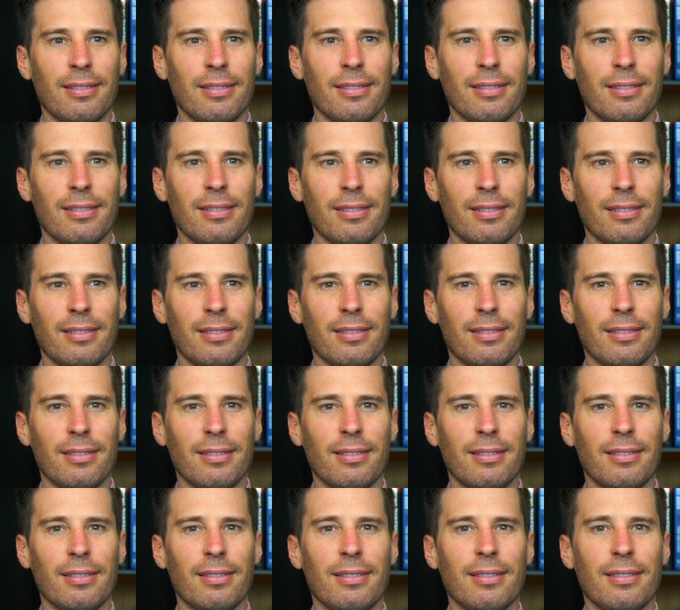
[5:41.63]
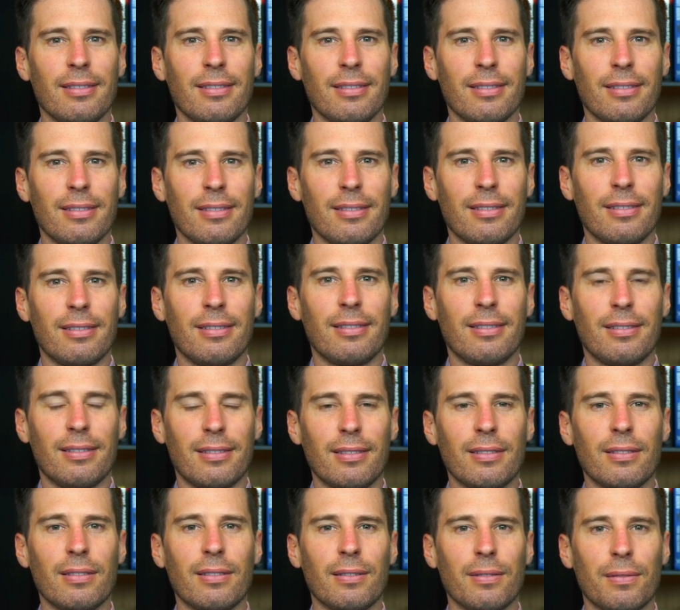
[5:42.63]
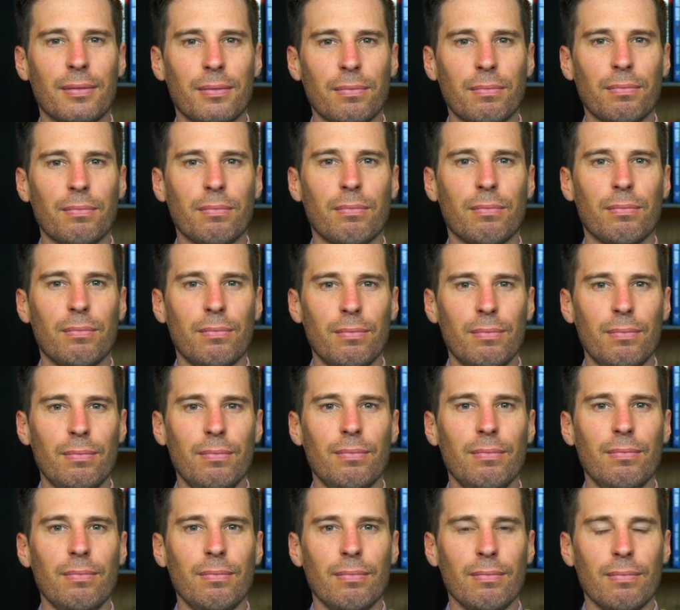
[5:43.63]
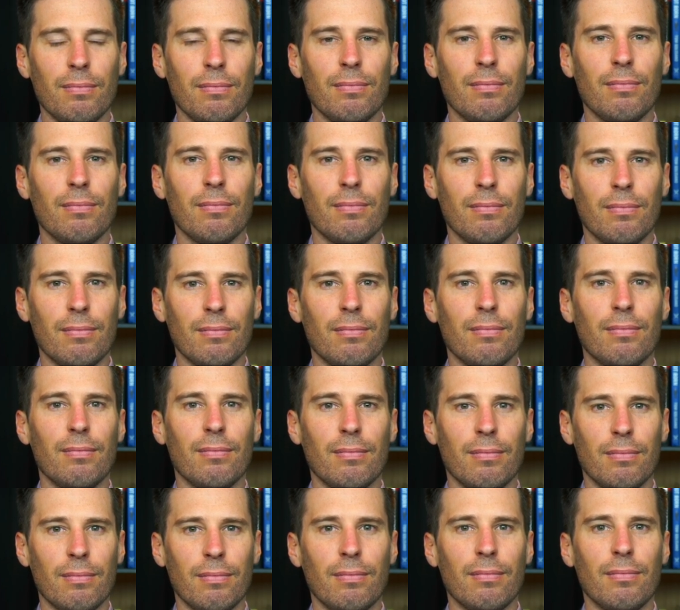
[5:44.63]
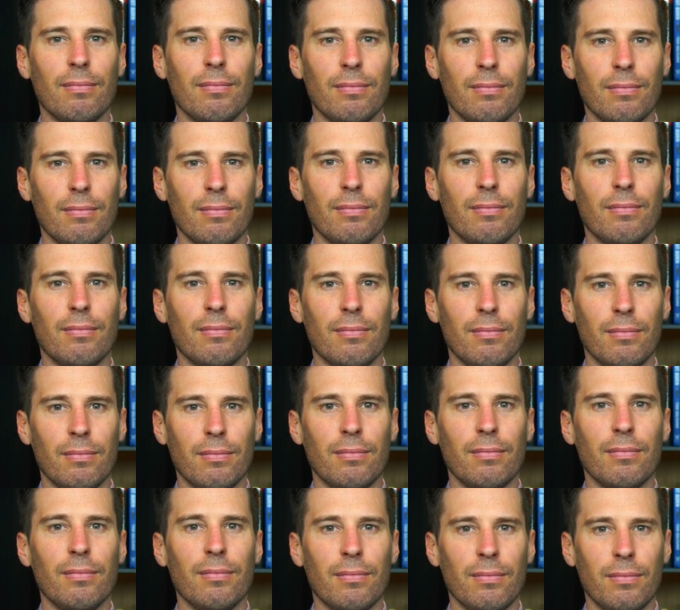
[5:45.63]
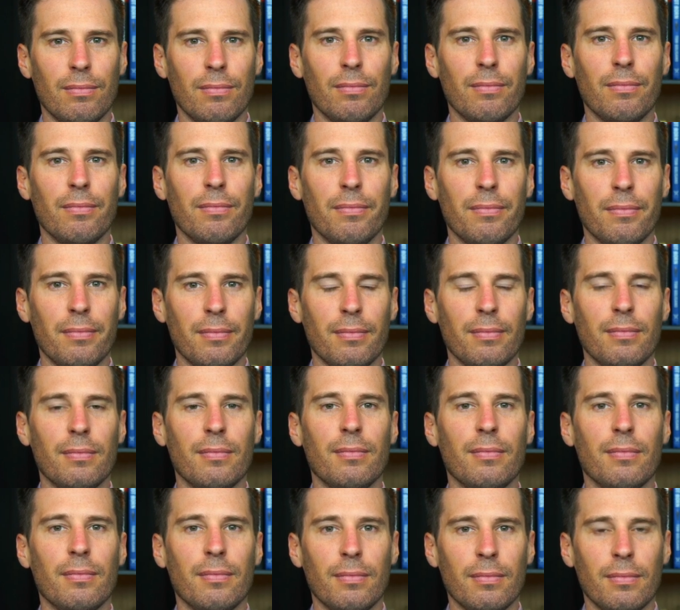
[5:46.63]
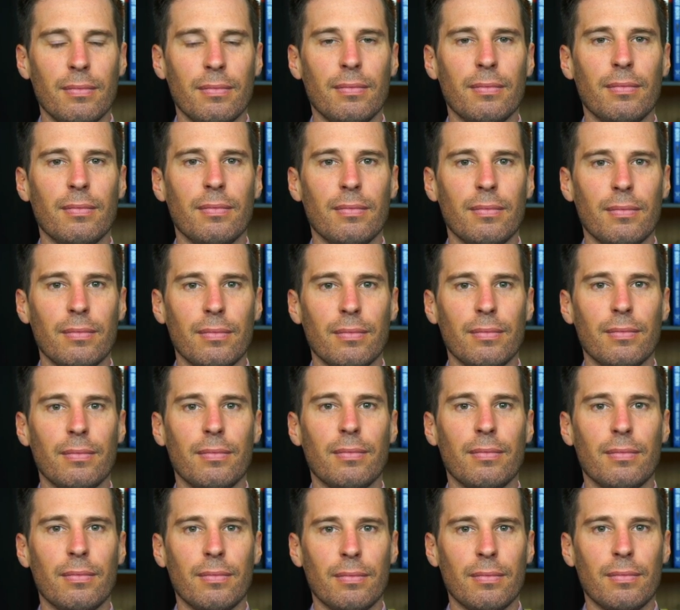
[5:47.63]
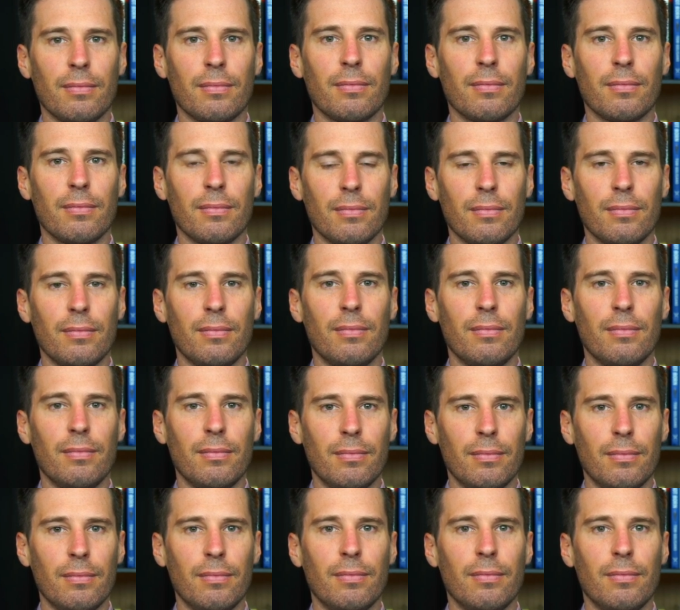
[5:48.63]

This person isn't speaking.